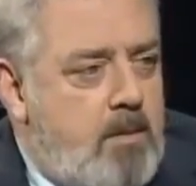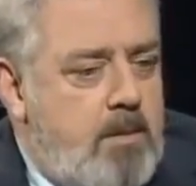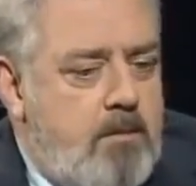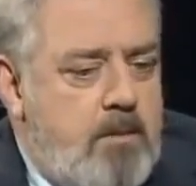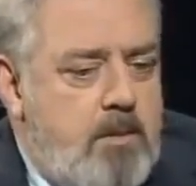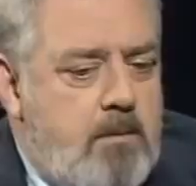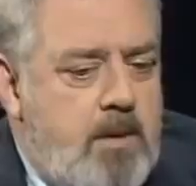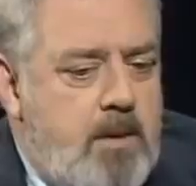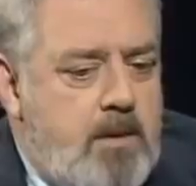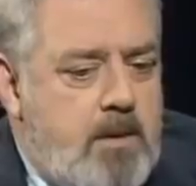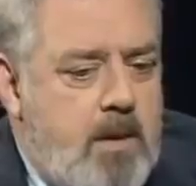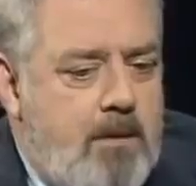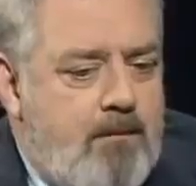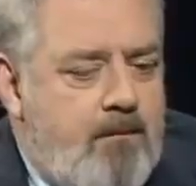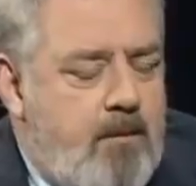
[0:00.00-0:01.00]
We
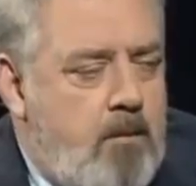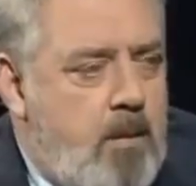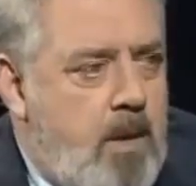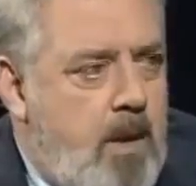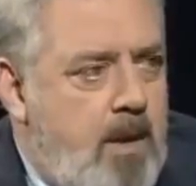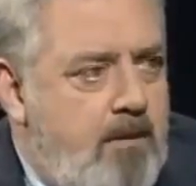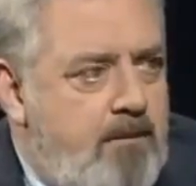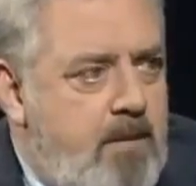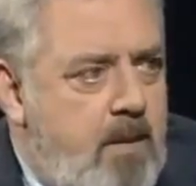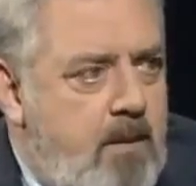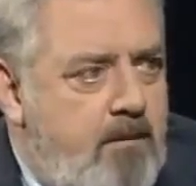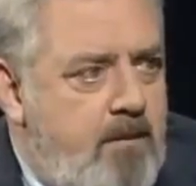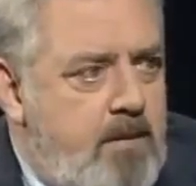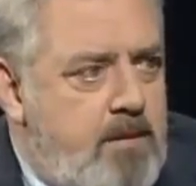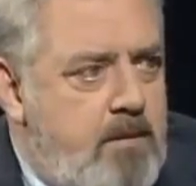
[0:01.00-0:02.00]
had come from live
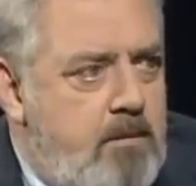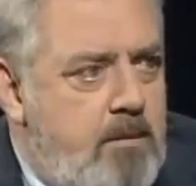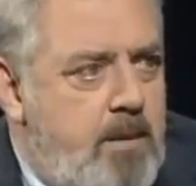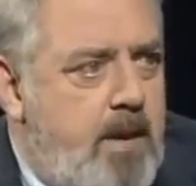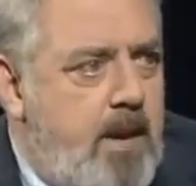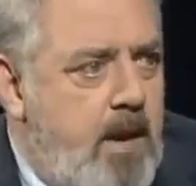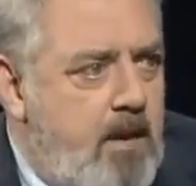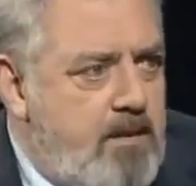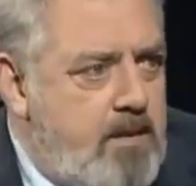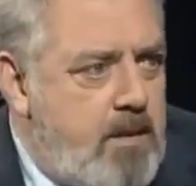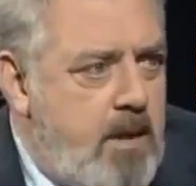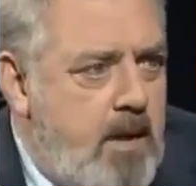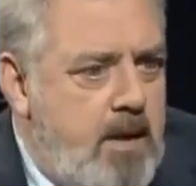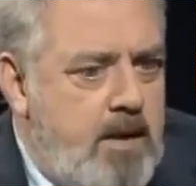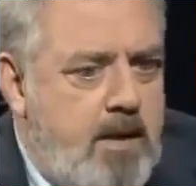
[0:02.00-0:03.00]
television, Playhouse
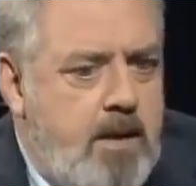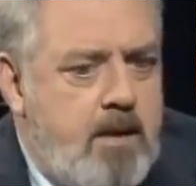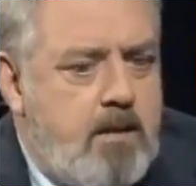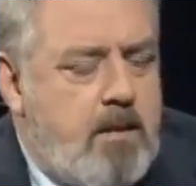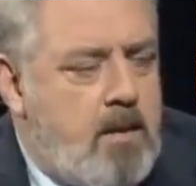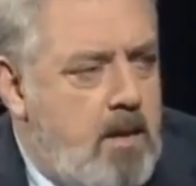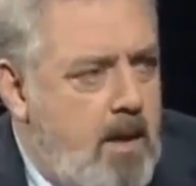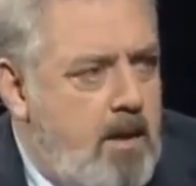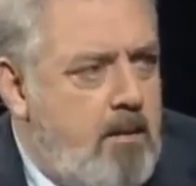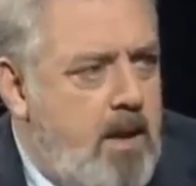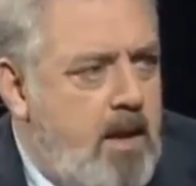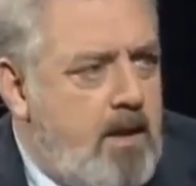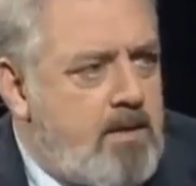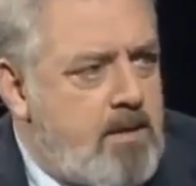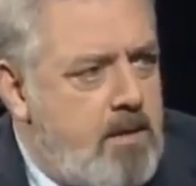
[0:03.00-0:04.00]
90 and
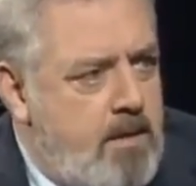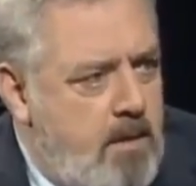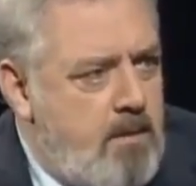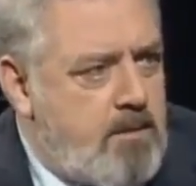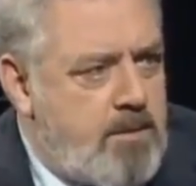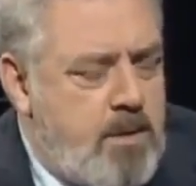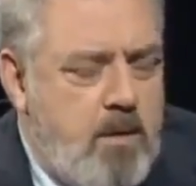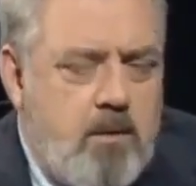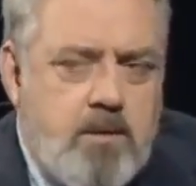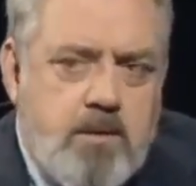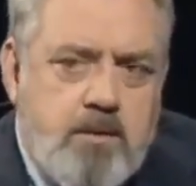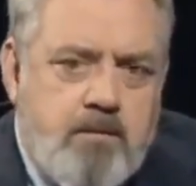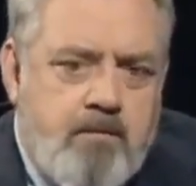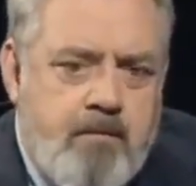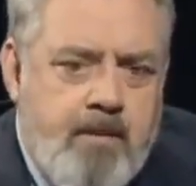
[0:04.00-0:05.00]
Climax and those shows,